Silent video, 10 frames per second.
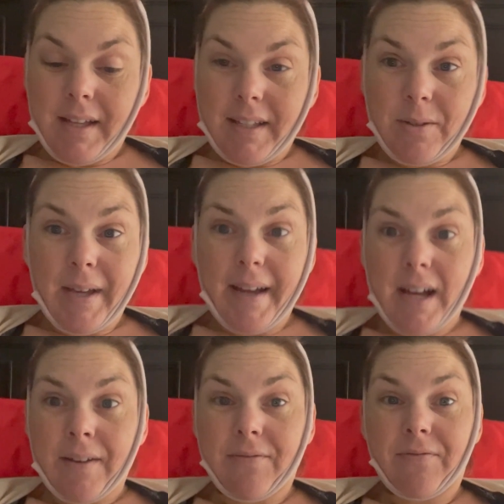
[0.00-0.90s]
So yeah,
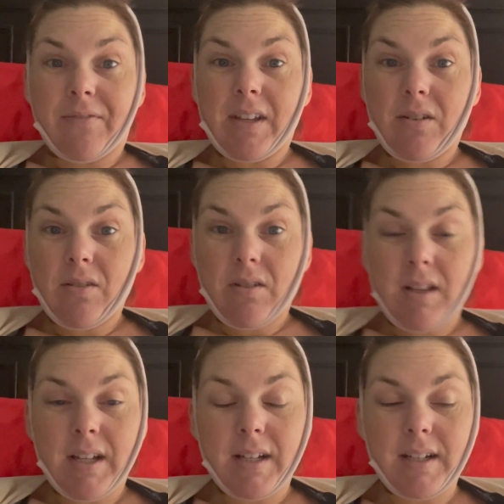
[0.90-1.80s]
I
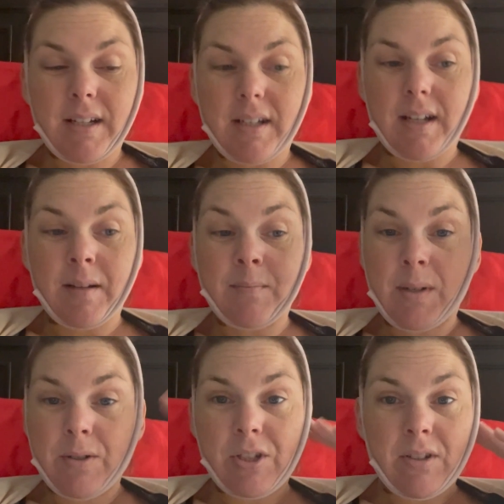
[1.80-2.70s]
feel
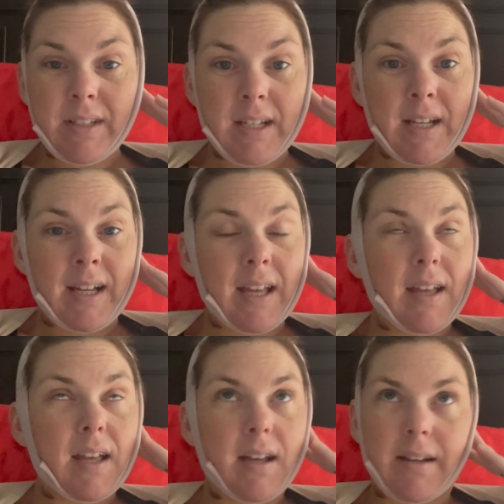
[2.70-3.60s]
emotionally a
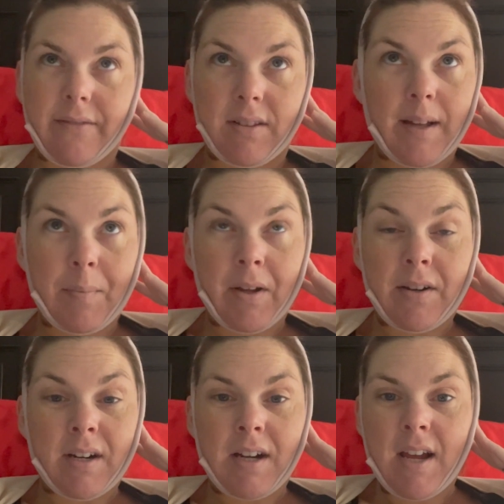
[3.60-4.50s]
heck of a lot
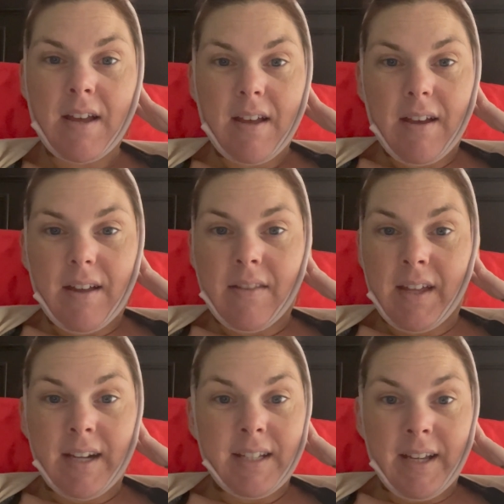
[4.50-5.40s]
better than
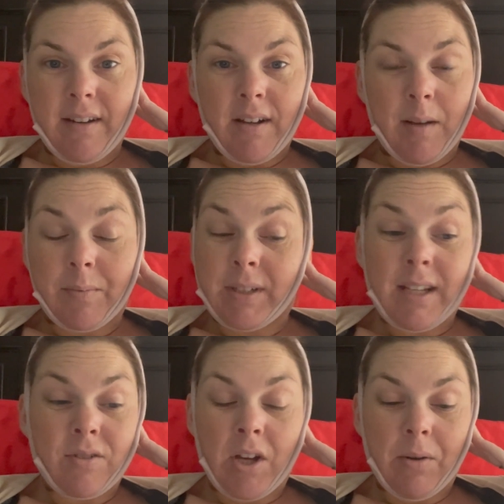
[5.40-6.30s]
I did a couple days
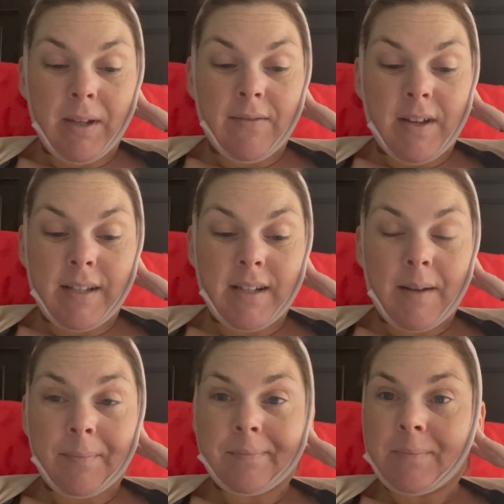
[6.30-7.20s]
ago even.
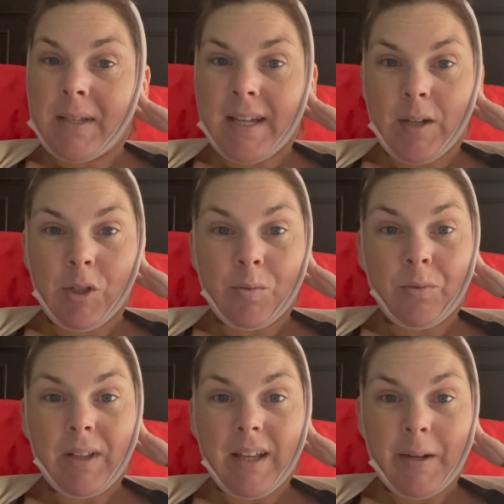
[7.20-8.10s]
Being at home
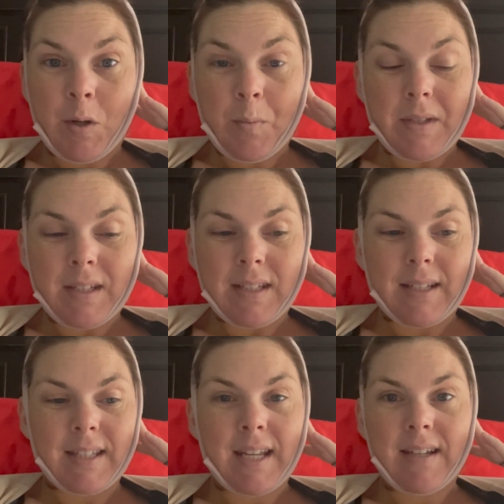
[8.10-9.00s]
really helps,
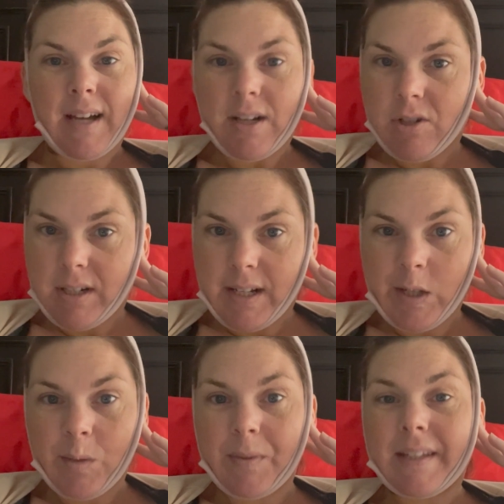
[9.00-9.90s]
staying hydrated
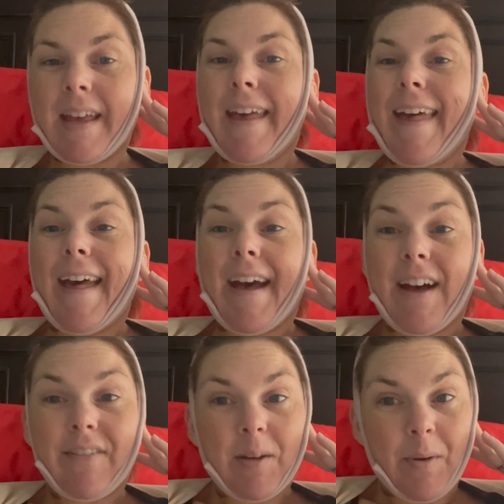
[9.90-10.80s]
helps,
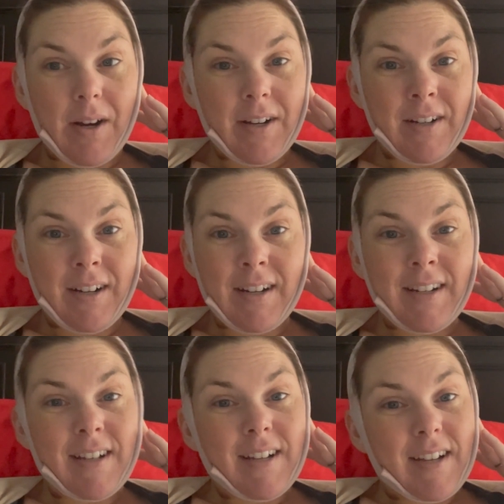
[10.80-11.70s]
having a partner
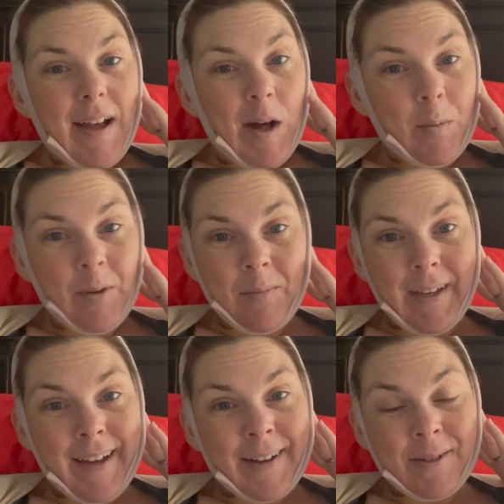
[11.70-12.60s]
helping me
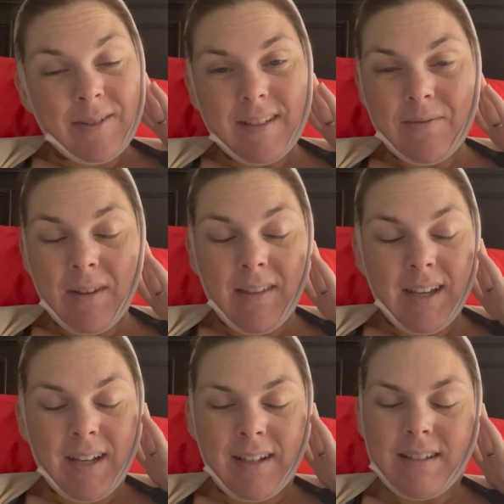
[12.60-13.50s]
out with
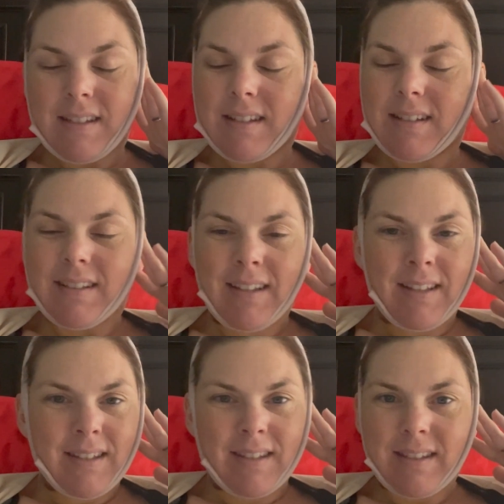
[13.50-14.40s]
things
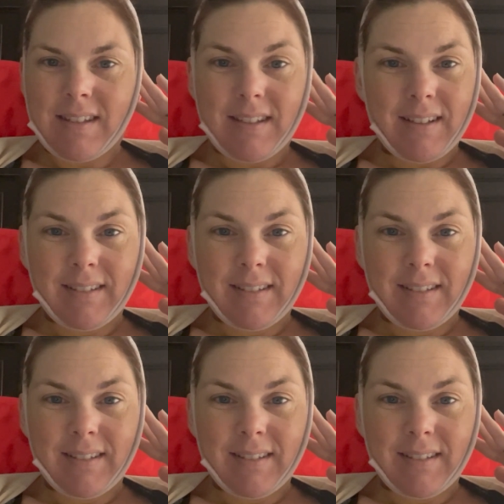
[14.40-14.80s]
is